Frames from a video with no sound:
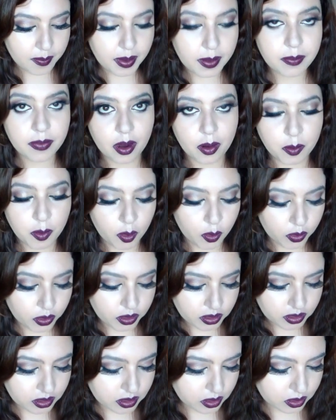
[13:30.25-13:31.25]
my brow
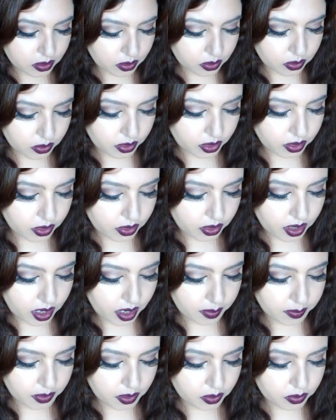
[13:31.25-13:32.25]
bone. So
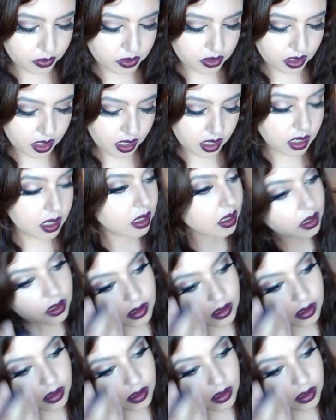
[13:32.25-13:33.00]
here I'm using